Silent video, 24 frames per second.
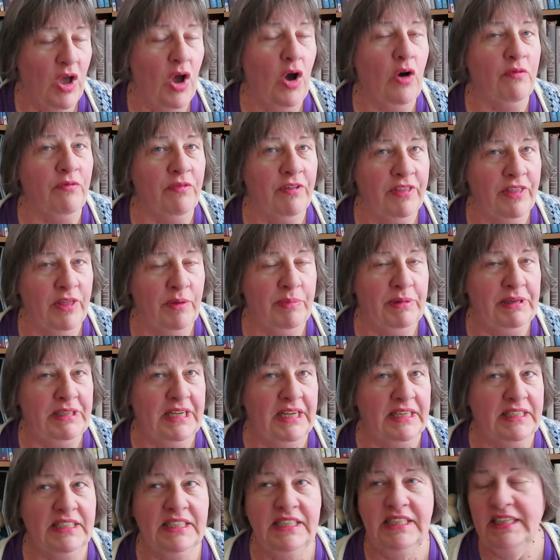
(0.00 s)
Hopefully they'll be
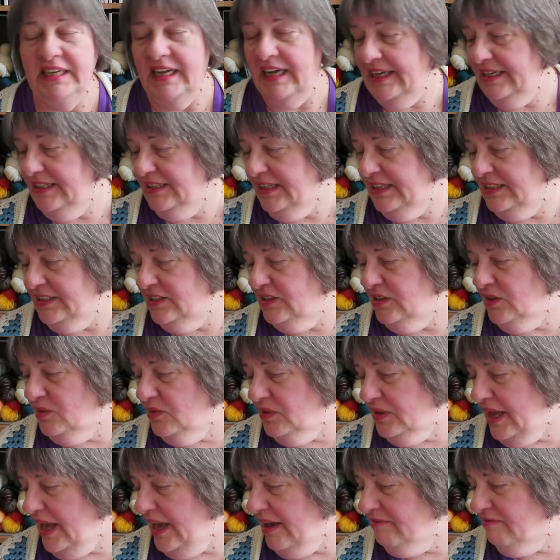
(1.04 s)
done tonight. I
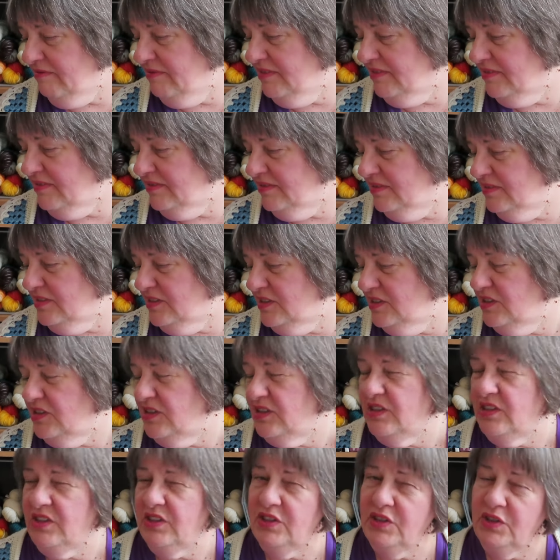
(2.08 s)
don't have
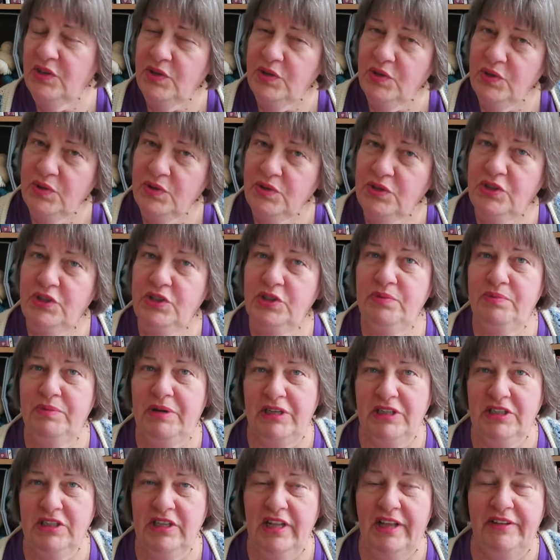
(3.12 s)
too, too
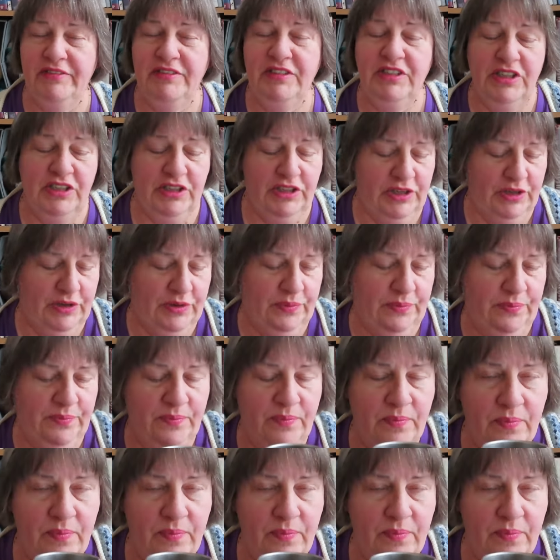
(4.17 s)
much left to do.